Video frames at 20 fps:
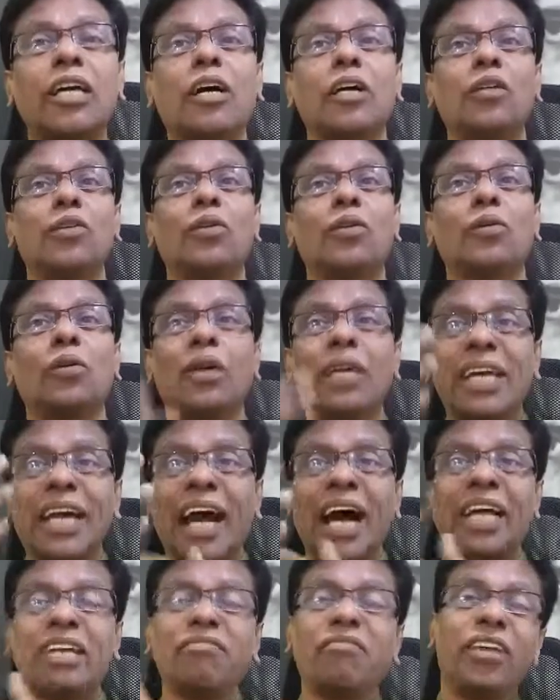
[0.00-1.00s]
also
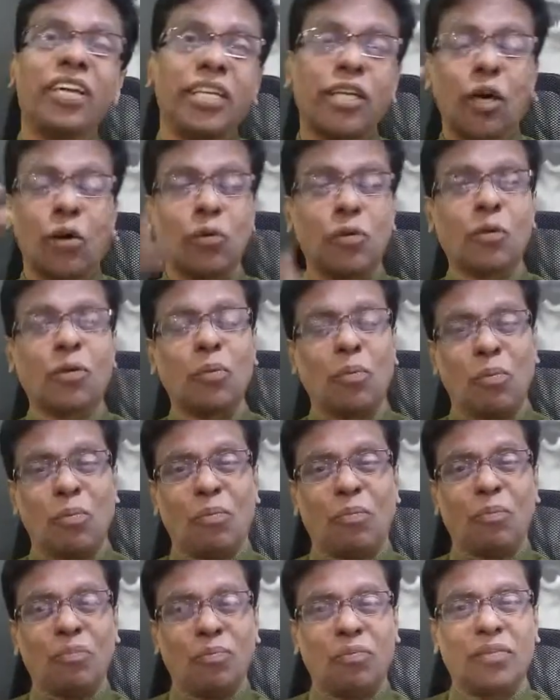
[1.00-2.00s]
and went out.
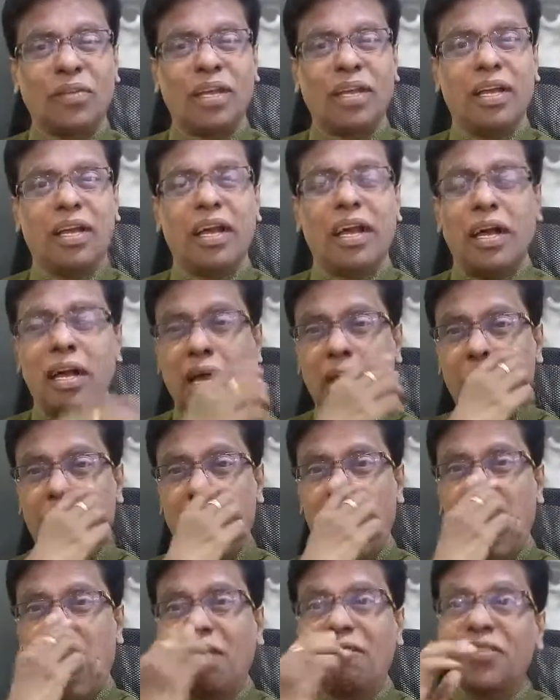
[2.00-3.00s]

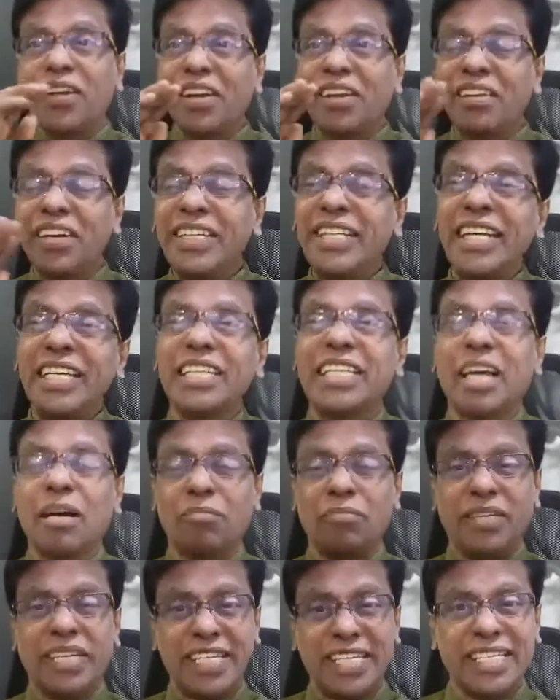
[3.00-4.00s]
After reaching
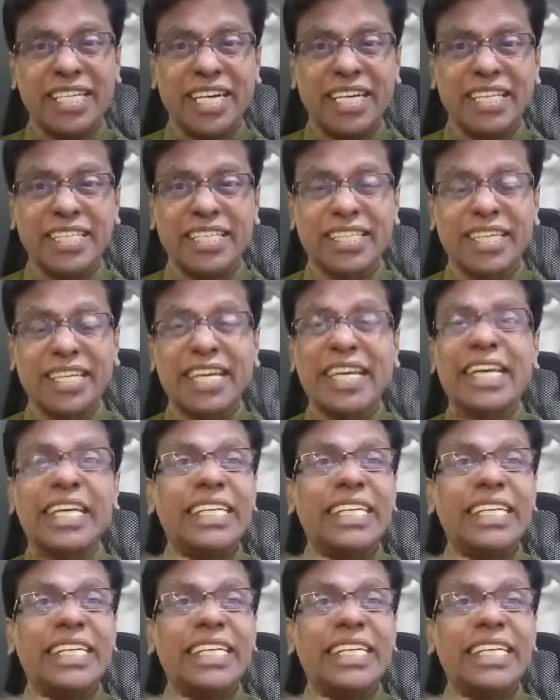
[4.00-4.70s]
some distance,